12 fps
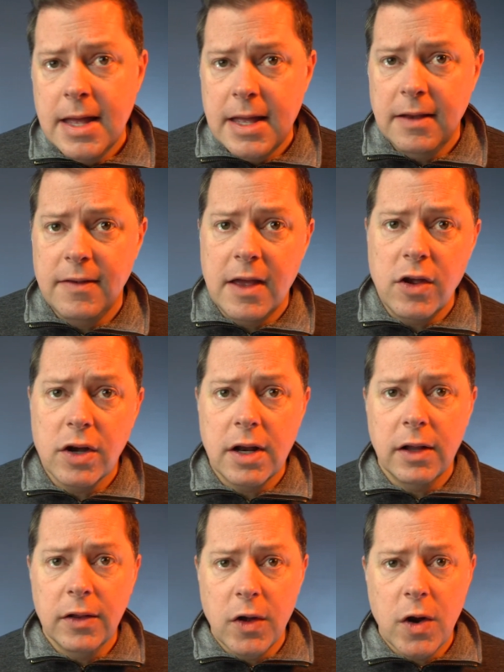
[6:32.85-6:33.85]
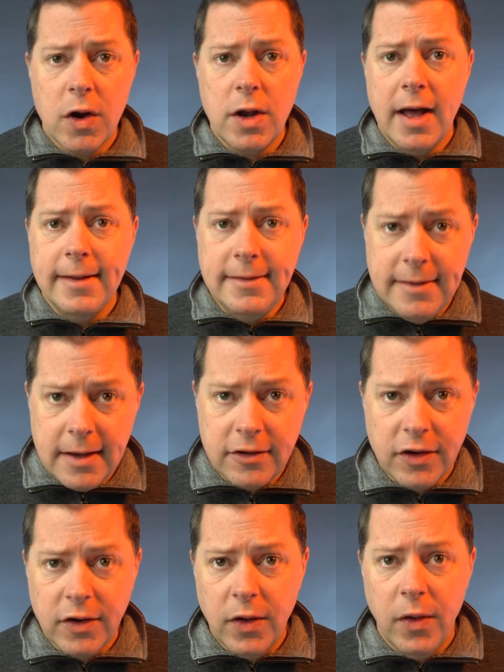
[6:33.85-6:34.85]
is that you're going to learn
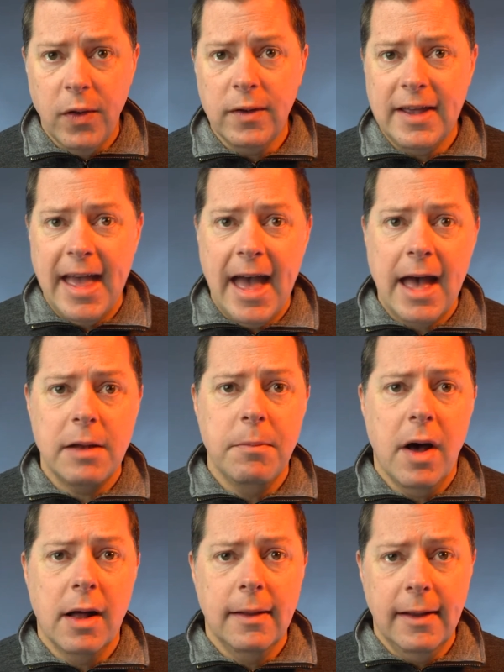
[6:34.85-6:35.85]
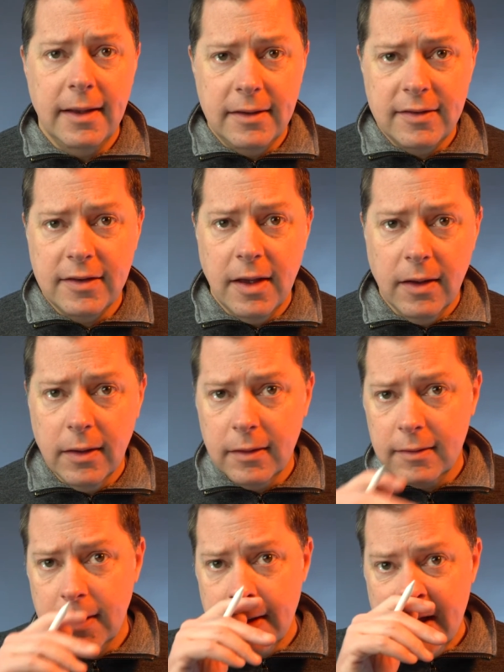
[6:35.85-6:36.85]
additional CAD modeling
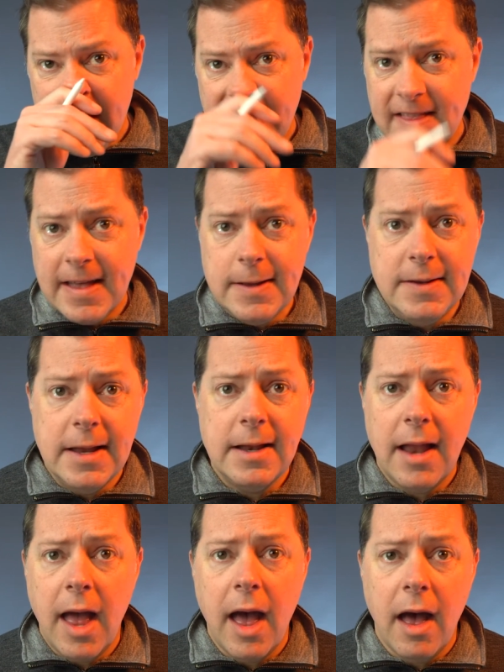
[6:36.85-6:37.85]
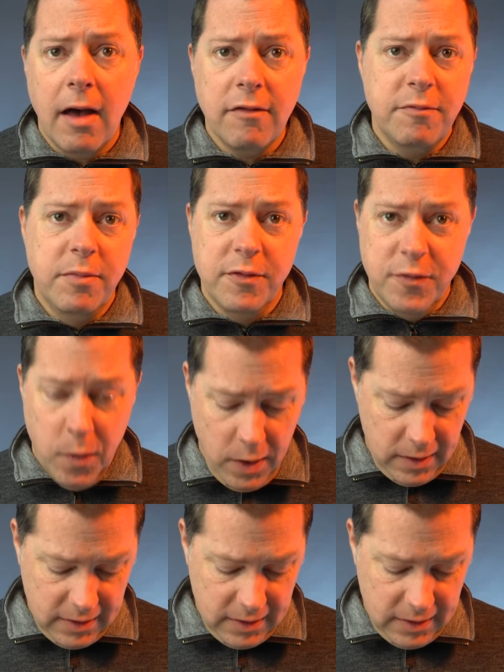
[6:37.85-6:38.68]
skills that you didn't have before.